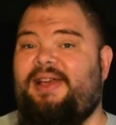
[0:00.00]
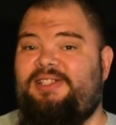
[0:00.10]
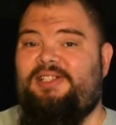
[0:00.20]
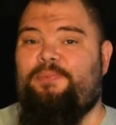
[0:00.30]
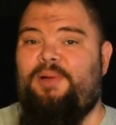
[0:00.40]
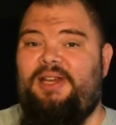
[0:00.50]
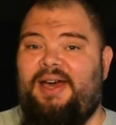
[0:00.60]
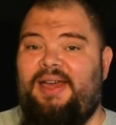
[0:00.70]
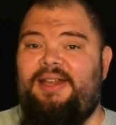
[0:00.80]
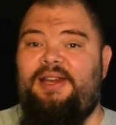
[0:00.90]

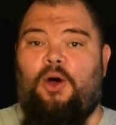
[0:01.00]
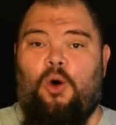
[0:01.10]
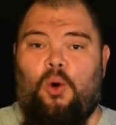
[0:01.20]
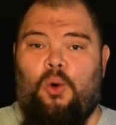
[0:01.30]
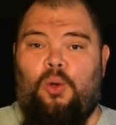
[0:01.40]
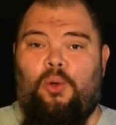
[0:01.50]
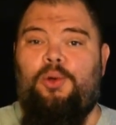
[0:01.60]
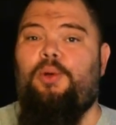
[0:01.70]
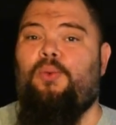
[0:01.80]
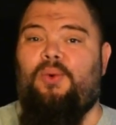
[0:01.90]
expedited
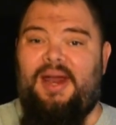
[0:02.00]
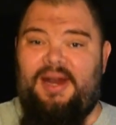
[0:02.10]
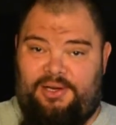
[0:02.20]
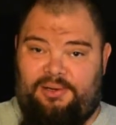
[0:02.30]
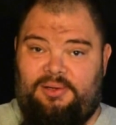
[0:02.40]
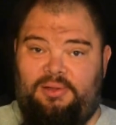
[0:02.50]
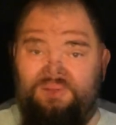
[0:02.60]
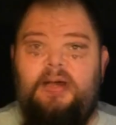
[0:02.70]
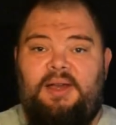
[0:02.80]
hold reticle.